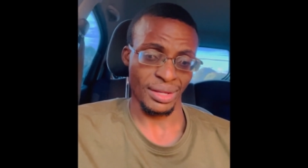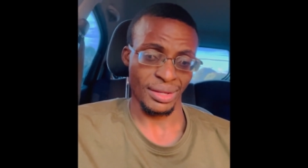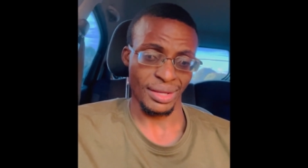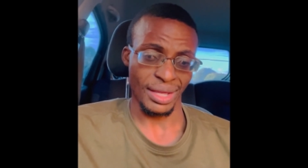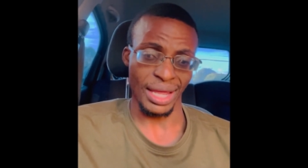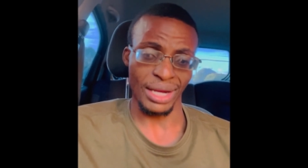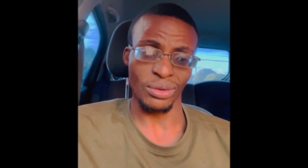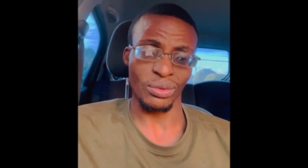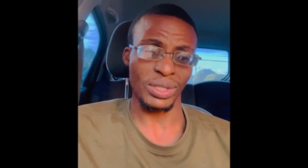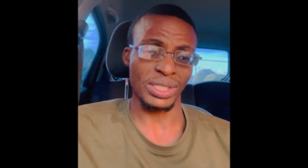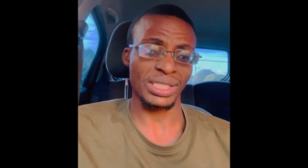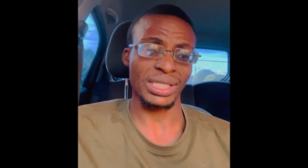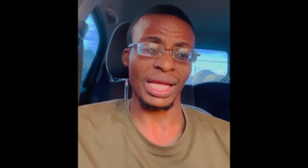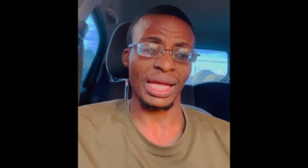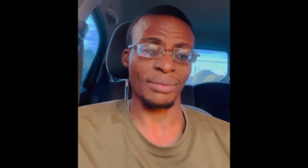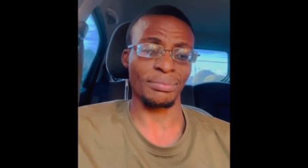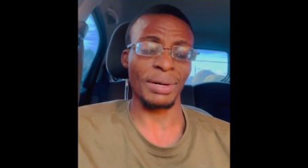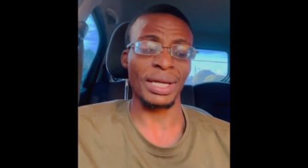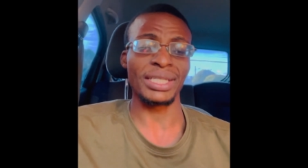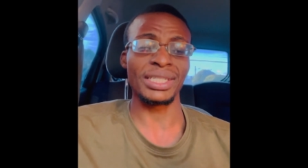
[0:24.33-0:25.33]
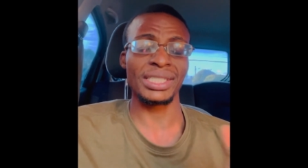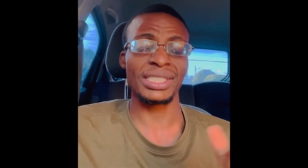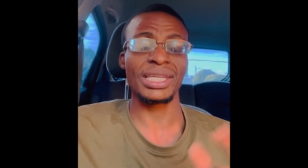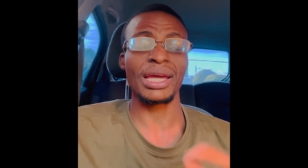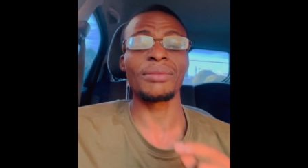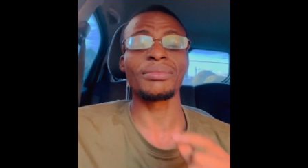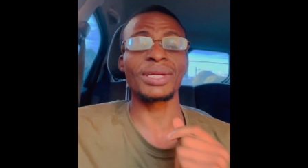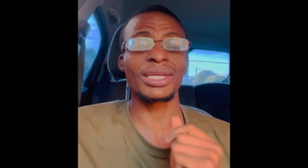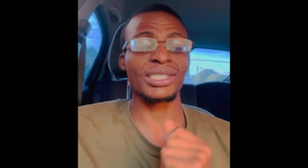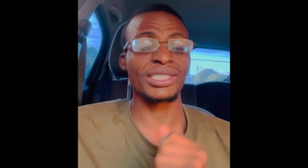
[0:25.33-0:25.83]
and was like, by this
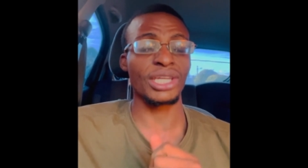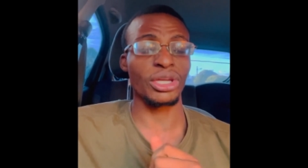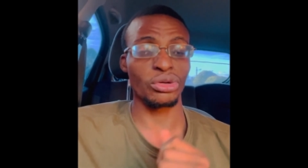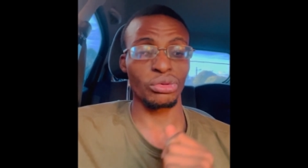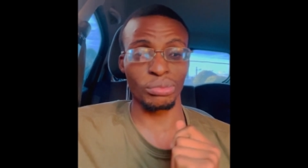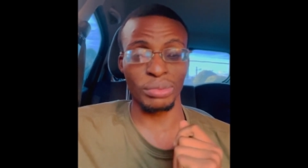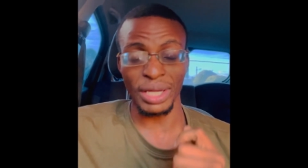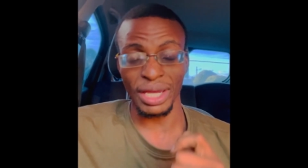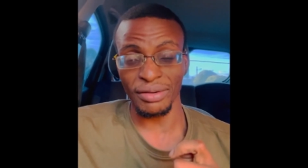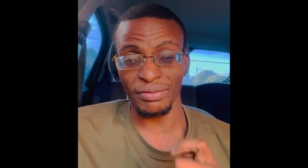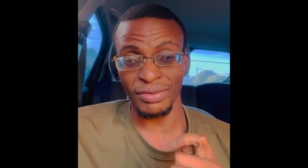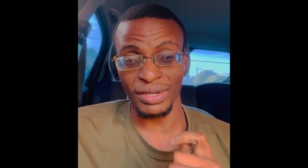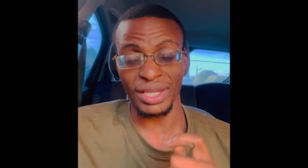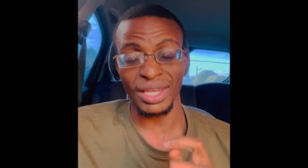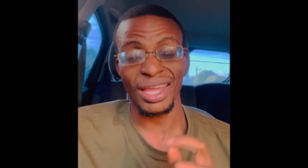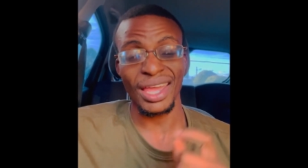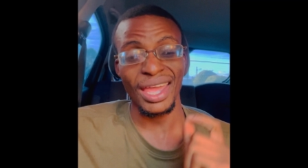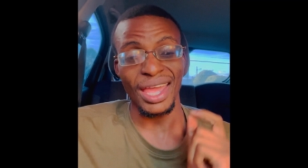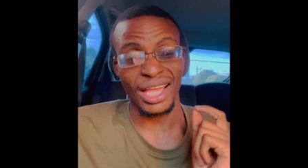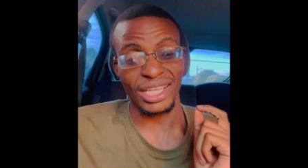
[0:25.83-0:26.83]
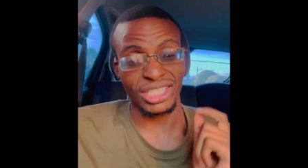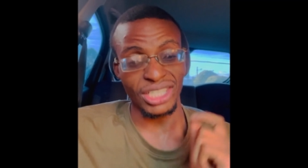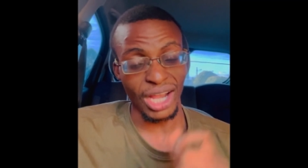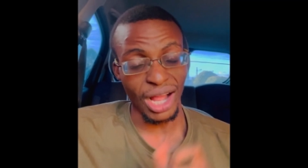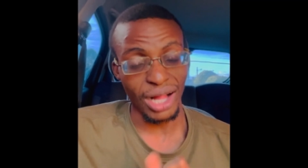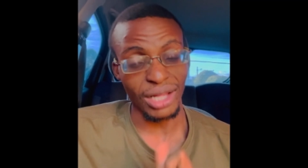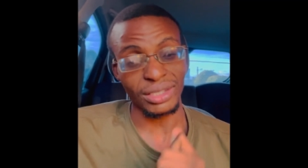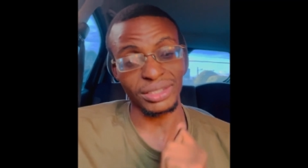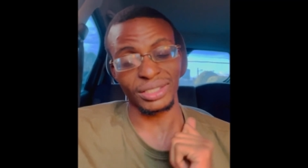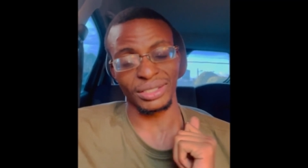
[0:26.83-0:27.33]
time next year, you'll be having a
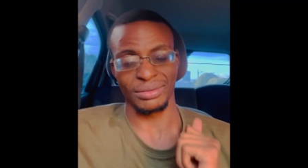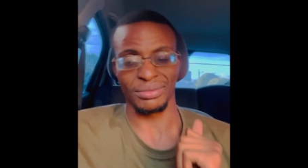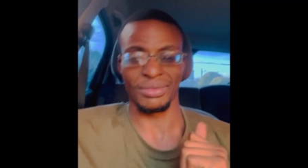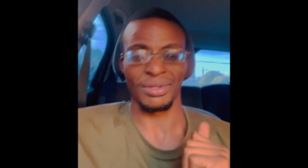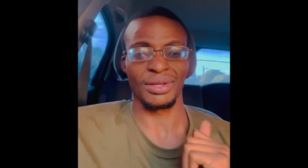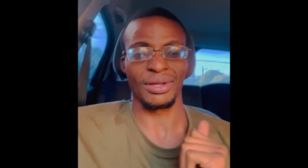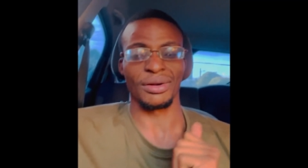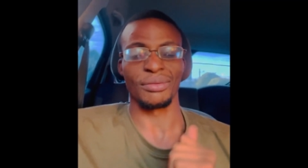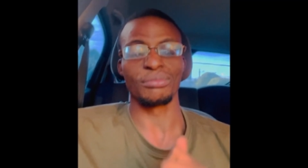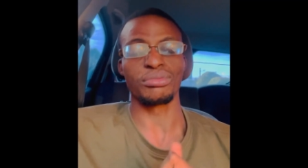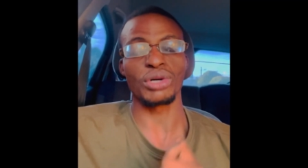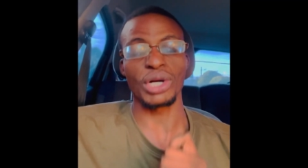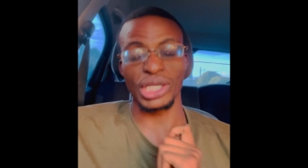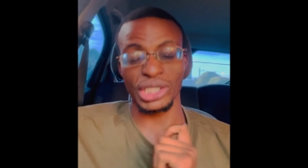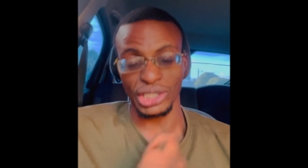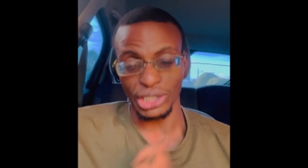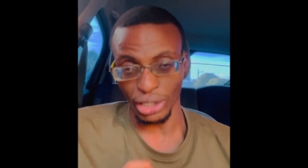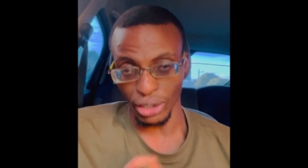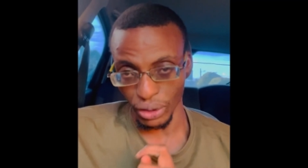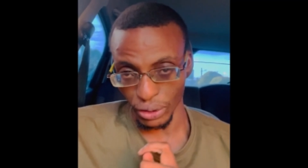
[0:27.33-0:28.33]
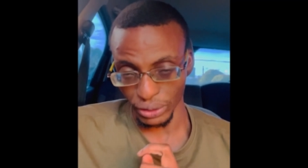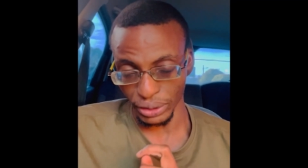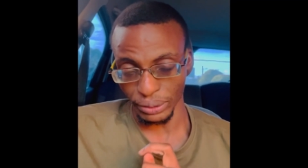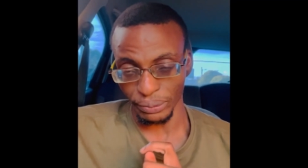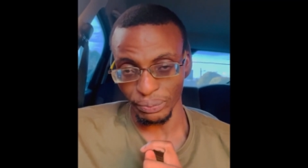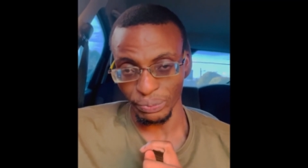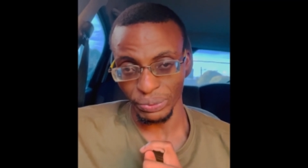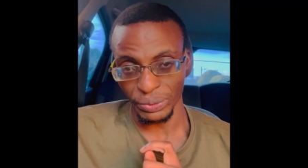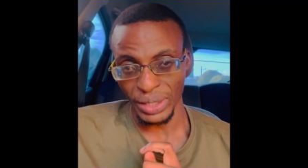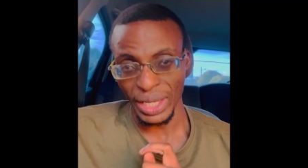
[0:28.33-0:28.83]
child. Praise the Lord.
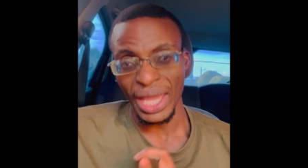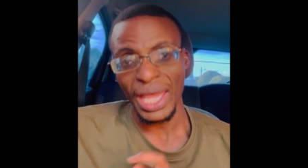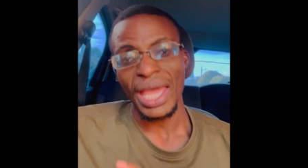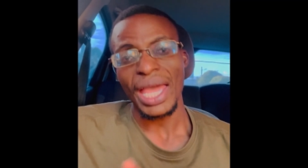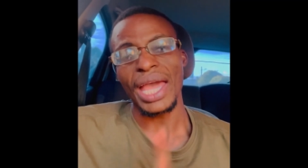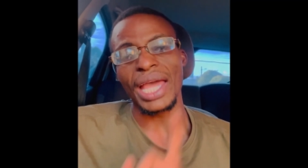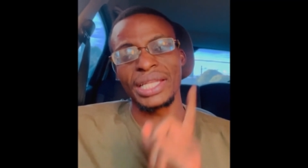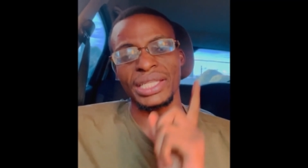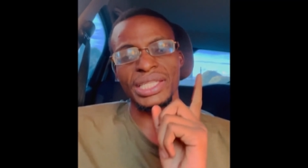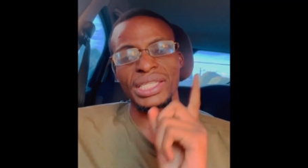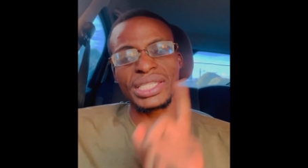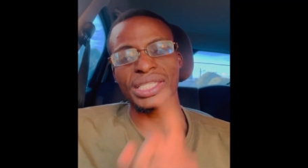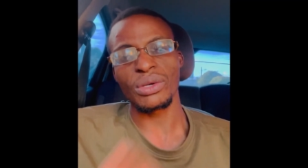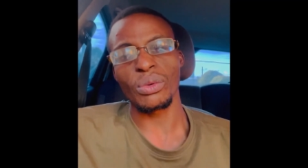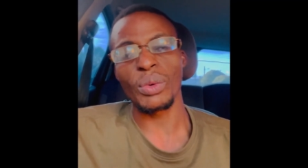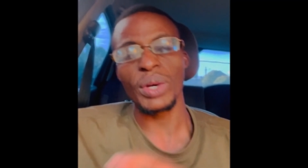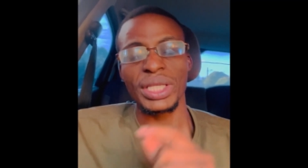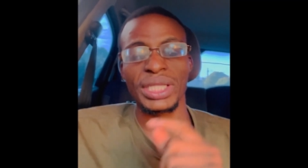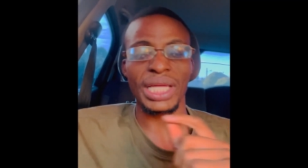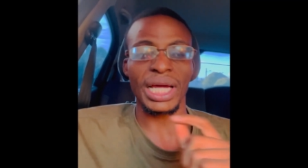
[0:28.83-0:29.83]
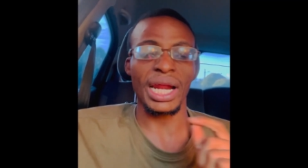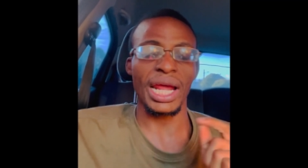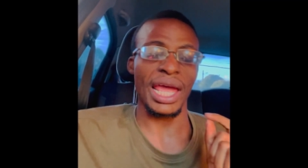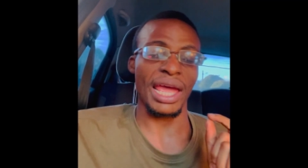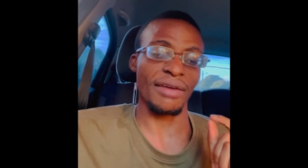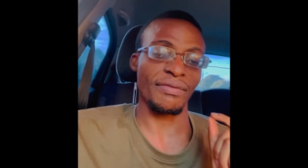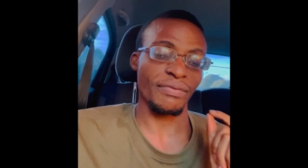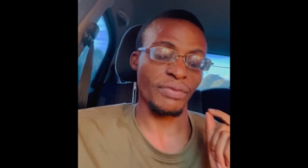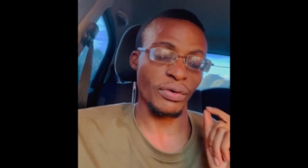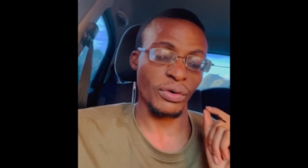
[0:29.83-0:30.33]
And this is a word that I
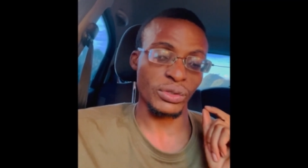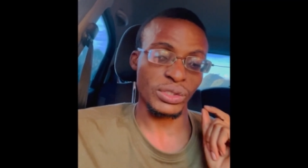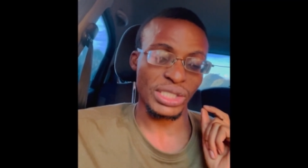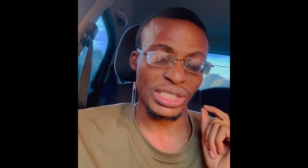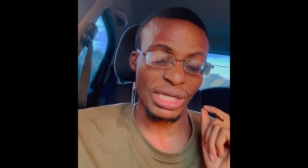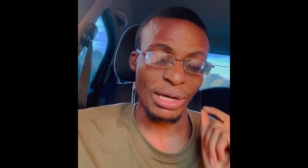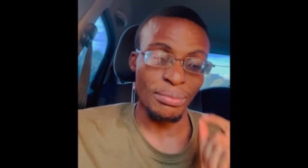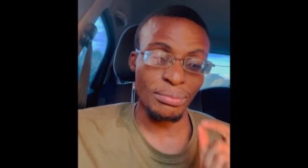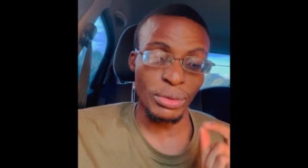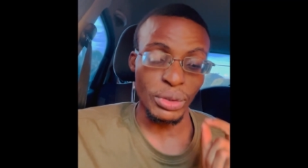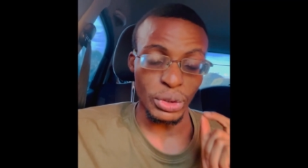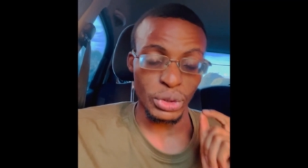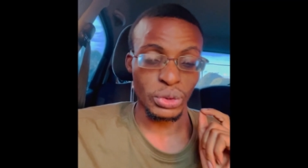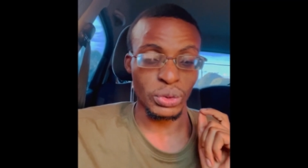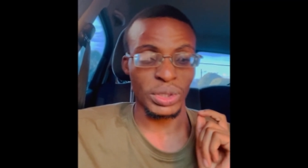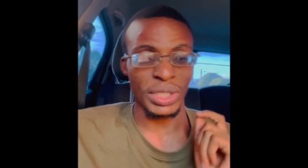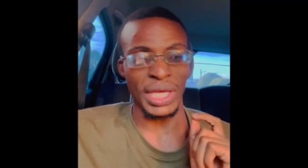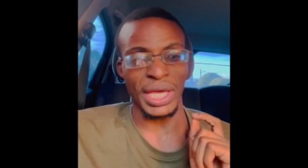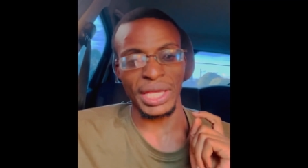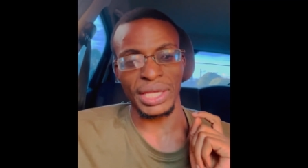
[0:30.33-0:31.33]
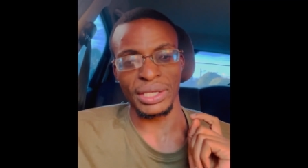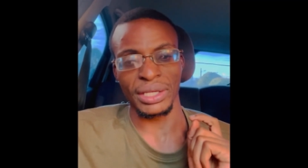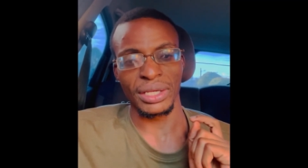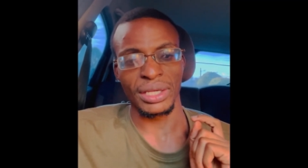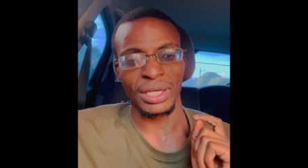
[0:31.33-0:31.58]
have for somebody today.